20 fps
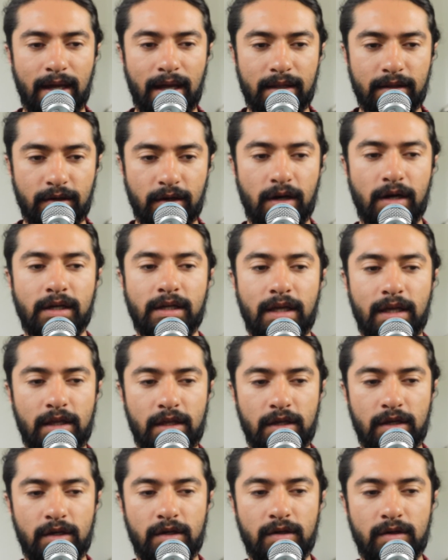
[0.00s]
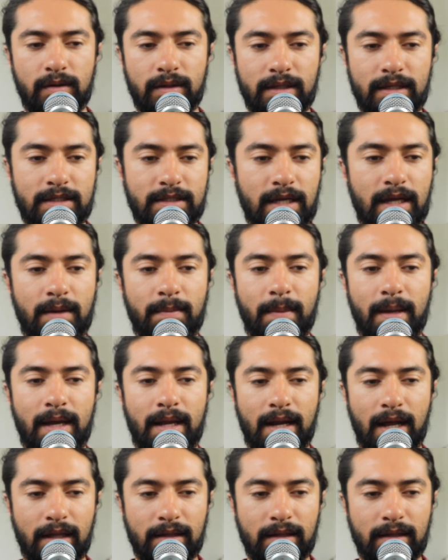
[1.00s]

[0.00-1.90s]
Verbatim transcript: and they're hugging you and they say, "Man,